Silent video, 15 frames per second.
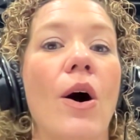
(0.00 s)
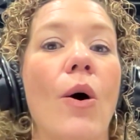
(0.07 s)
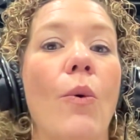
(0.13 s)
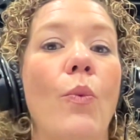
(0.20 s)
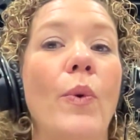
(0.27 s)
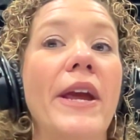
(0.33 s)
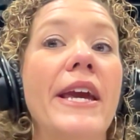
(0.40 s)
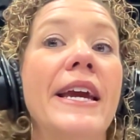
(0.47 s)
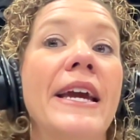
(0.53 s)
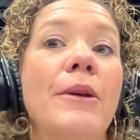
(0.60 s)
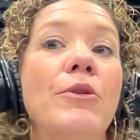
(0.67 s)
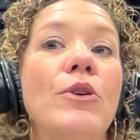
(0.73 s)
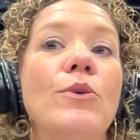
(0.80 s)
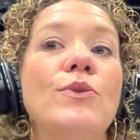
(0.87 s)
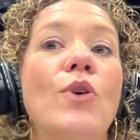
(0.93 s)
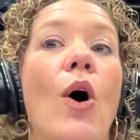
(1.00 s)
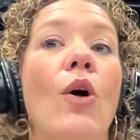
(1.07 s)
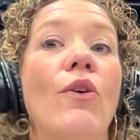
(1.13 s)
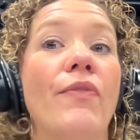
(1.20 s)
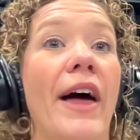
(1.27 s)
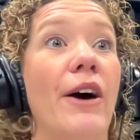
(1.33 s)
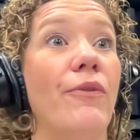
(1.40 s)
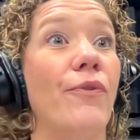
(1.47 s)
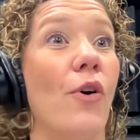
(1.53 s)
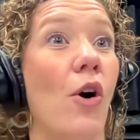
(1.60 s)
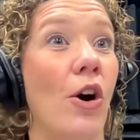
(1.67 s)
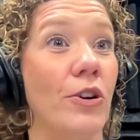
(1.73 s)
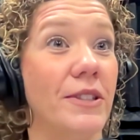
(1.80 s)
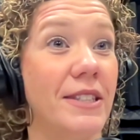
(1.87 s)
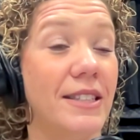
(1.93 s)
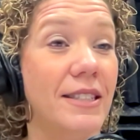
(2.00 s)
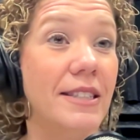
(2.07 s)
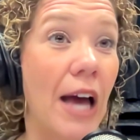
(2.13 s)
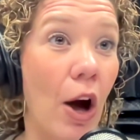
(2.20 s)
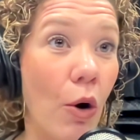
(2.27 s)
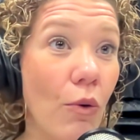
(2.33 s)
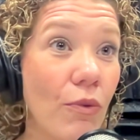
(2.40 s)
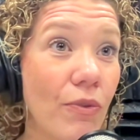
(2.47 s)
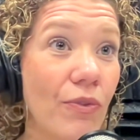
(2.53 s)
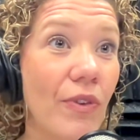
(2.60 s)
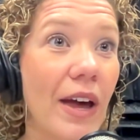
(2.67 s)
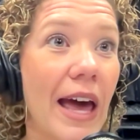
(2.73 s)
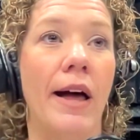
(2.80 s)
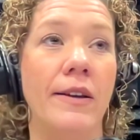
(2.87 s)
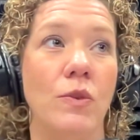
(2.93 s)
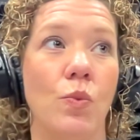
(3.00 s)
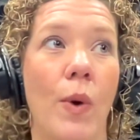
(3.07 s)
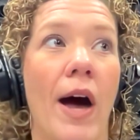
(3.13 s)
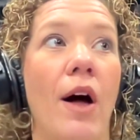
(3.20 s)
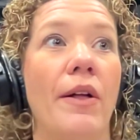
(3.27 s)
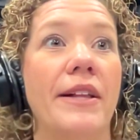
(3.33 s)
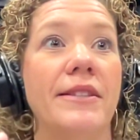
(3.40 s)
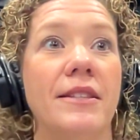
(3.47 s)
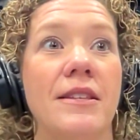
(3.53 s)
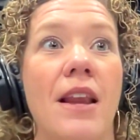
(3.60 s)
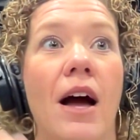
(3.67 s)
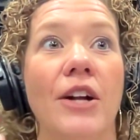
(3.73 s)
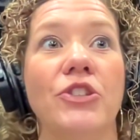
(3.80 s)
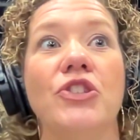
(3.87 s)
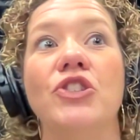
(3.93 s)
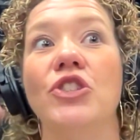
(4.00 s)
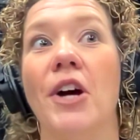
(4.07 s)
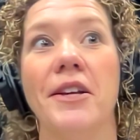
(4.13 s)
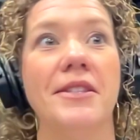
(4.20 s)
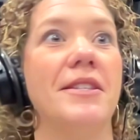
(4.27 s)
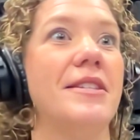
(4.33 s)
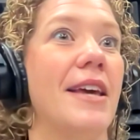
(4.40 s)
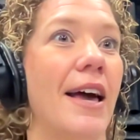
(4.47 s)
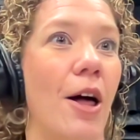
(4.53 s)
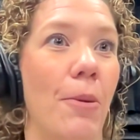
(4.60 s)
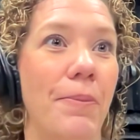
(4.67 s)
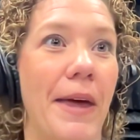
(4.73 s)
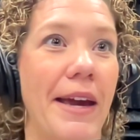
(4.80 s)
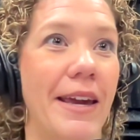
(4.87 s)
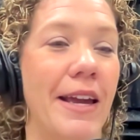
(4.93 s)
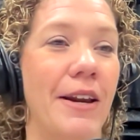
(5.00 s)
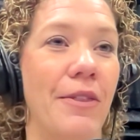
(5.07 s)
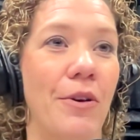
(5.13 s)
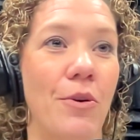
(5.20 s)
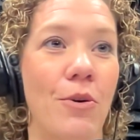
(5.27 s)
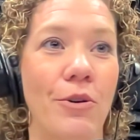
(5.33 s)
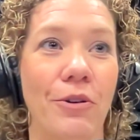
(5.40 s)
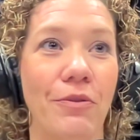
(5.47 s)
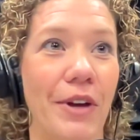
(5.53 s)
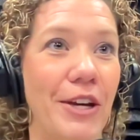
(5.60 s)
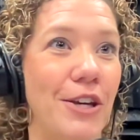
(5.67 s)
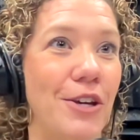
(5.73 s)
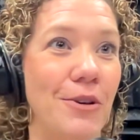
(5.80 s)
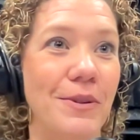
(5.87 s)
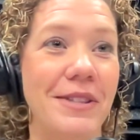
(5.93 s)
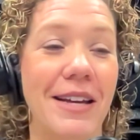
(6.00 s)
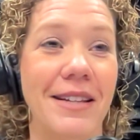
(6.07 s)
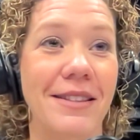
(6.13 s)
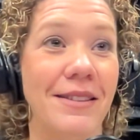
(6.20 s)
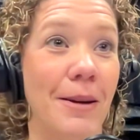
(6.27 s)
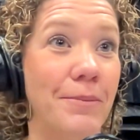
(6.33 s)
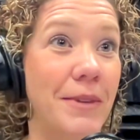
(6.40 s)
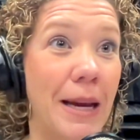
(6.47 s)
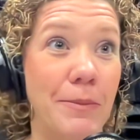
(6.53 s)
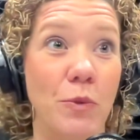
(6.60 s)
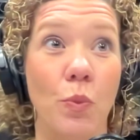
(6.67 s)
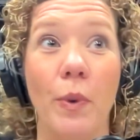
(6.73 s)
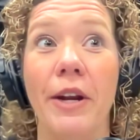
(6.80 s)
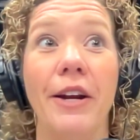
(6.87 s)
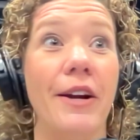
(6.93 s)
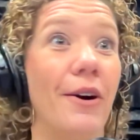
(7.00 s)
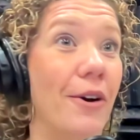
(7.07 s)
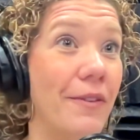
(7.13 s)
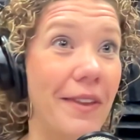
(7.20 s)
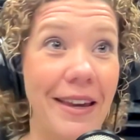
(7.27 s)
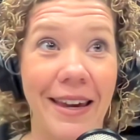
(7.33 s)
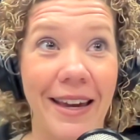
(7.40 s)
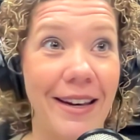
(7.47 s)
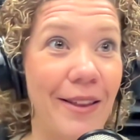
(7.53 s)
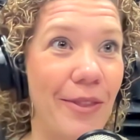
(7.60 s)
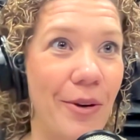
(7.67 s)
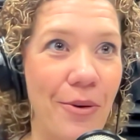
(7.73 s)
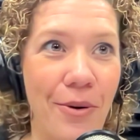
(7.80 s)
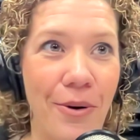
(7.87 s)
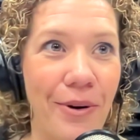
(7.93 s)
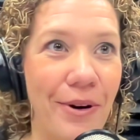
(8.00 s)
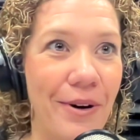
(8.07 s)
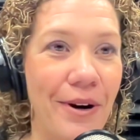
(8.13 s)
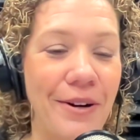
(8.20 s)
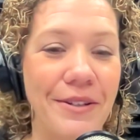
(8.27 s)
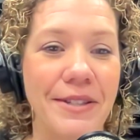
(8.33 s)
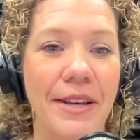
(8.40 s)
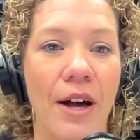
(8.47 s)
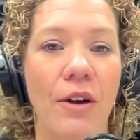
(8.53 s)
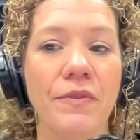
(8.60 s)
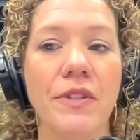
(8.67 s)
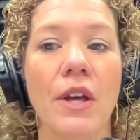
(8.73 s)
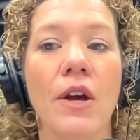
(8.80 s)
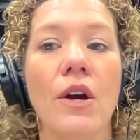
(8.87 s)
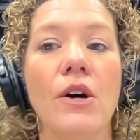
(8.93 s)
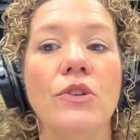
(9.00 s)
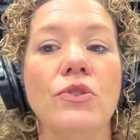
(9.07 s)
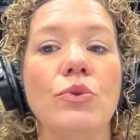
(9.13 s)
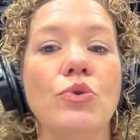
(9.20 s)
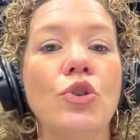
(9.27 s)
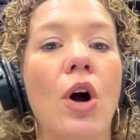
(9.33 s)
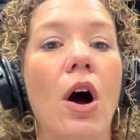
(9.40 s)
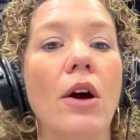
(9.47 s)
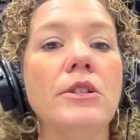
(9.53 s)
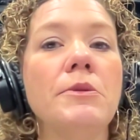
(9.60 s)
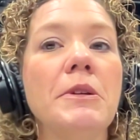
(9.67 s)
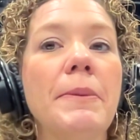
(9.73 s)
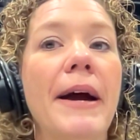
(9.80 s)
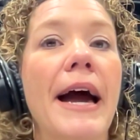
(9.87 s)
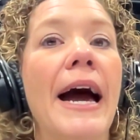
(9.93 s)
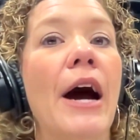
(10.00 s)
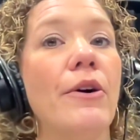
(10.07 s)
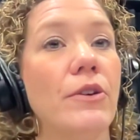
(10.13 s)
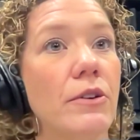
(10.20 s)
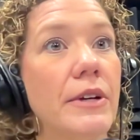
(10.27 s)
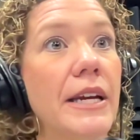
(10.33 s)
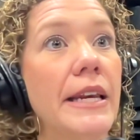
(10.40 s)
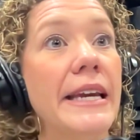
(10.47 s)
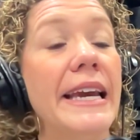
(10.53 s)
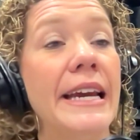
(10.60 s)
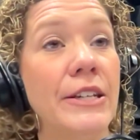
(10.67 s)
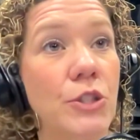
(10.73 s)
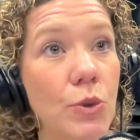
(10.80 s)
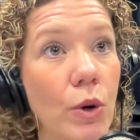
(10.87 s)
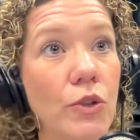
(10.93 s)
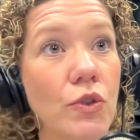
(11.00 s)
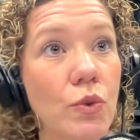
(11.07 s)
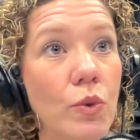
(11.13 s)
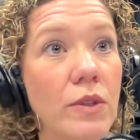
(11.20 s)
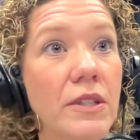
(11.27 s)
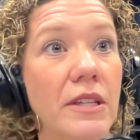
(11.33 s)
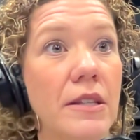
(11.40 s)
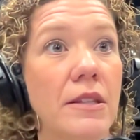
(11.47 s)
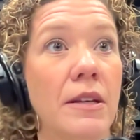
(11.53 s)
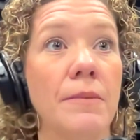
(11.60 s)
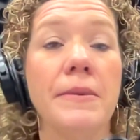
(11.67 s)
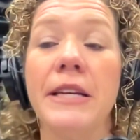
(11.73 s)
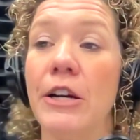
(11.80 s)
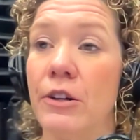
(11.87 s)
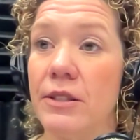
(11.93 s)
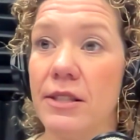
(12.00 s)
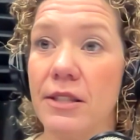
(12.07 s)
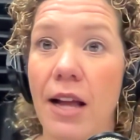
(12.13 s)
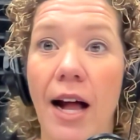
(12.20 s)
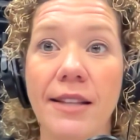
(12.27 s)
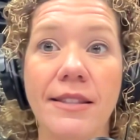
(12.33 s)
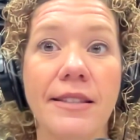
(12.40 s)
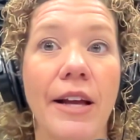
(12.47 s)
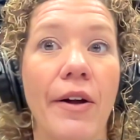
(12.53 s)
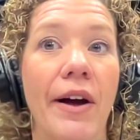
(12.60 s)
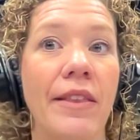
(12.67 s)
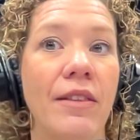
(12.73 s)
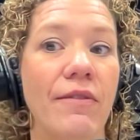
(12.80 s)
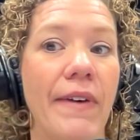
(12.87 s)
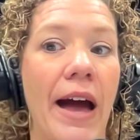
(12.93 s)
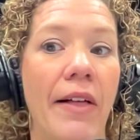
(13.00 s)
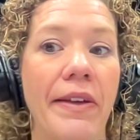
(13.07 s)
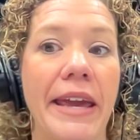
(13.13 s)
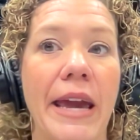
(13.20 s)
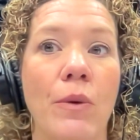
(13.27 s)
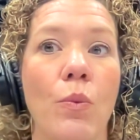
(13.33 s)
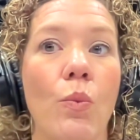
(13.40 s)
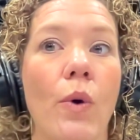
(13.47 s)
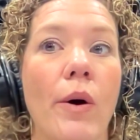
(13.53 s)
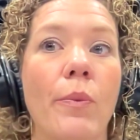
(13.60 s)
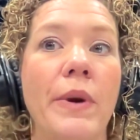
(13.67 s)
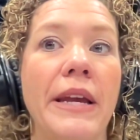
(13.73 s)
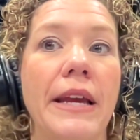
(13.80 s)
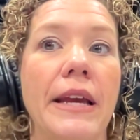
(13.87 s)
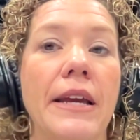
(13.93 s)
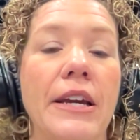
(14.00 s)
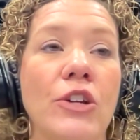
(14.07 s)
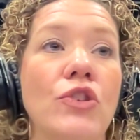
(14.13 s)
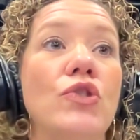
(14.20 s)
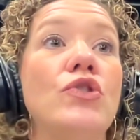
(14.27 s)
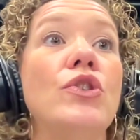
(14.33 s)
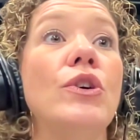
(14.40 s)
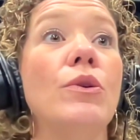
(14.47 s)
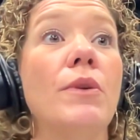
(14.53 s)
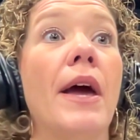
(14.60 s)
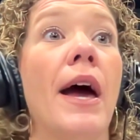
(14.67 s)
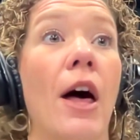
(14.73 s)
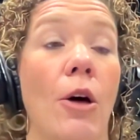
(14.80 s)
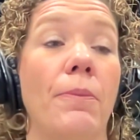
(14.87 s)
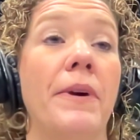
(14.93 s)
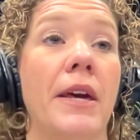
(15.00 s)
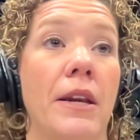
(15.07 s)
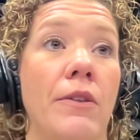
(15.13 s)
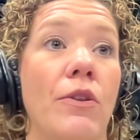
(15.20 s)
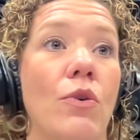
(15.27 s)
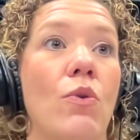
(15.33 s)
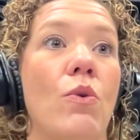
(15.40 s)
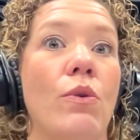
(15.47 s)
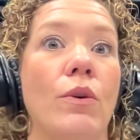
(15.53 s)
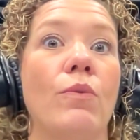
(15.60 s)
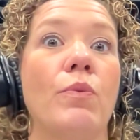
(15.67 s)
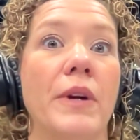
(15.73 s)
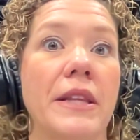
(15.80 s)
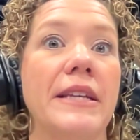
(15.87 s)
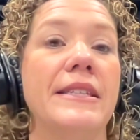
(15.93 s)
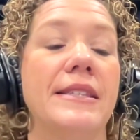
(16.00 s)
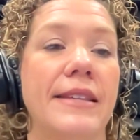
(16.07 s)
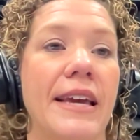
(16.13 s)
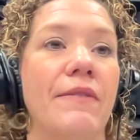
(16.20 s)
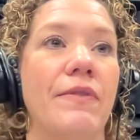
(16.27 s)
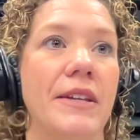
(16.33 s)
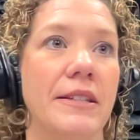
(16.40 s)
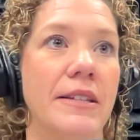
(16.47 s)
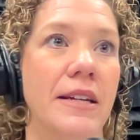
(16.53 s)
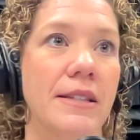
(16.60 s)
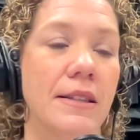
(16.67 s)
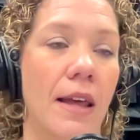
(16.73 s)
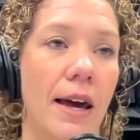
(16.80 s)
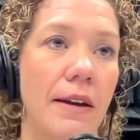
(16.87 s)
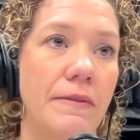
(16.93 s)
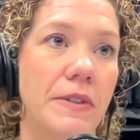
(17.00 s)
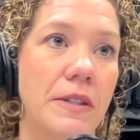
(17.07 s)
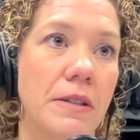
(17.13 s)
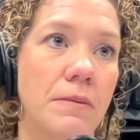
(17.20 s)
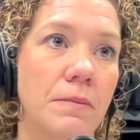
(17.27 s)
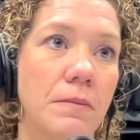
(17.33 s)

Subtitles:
We can use all of that for ourselves as well. It's not just to help that kid in the corner. Like you said, sometimes we are the kid in the corner ourselves. So talk to me about how you're getting into our school systems here in Scottsdale and the Valley and what we can do to help Kid in the Corner really save these kids' lives.